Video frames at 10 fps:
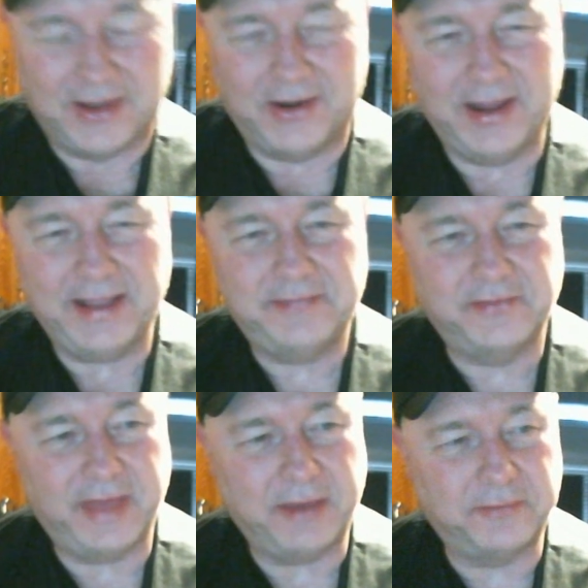All right,
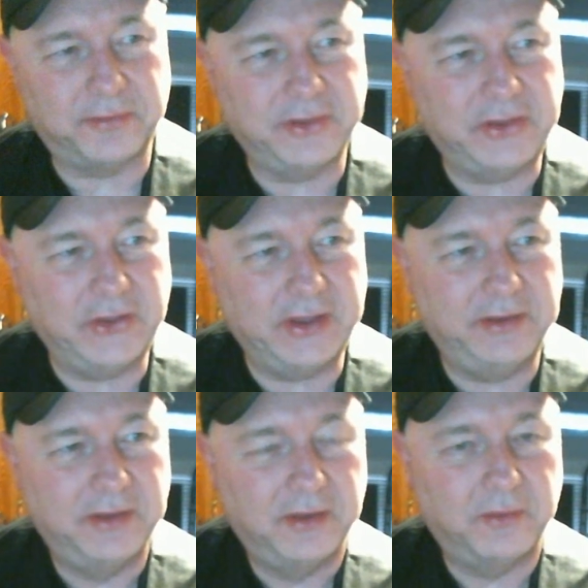so that was really
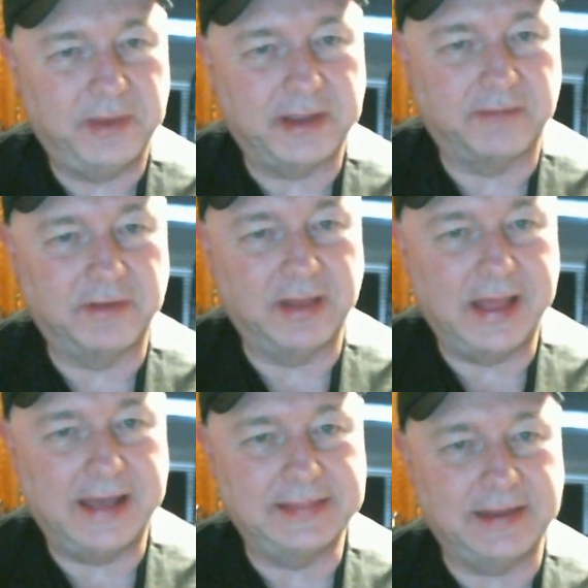good. We covered a
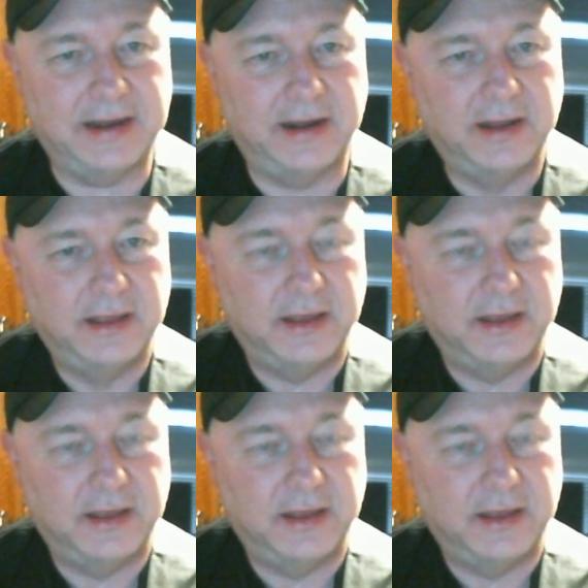lot there.